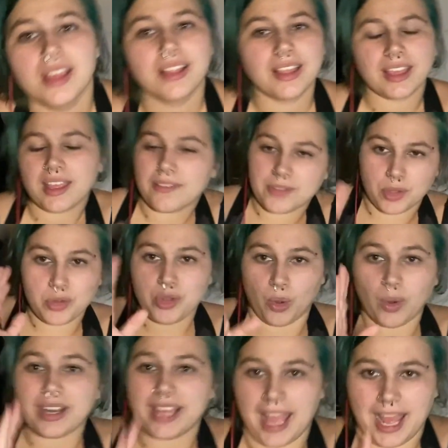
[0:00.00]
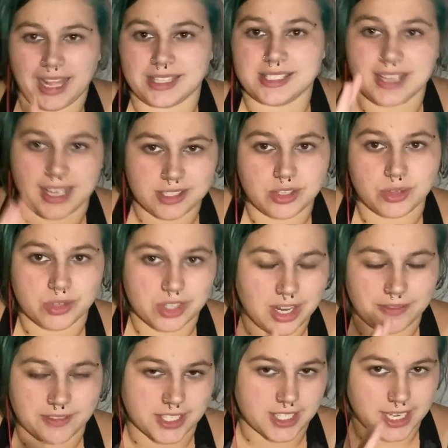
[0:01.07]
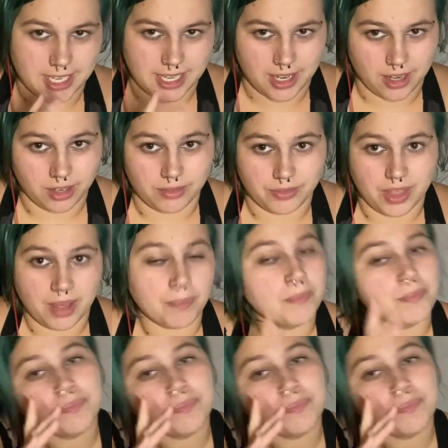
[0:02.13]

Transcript: Like, if they're your cats, yes, you should have to take care of them.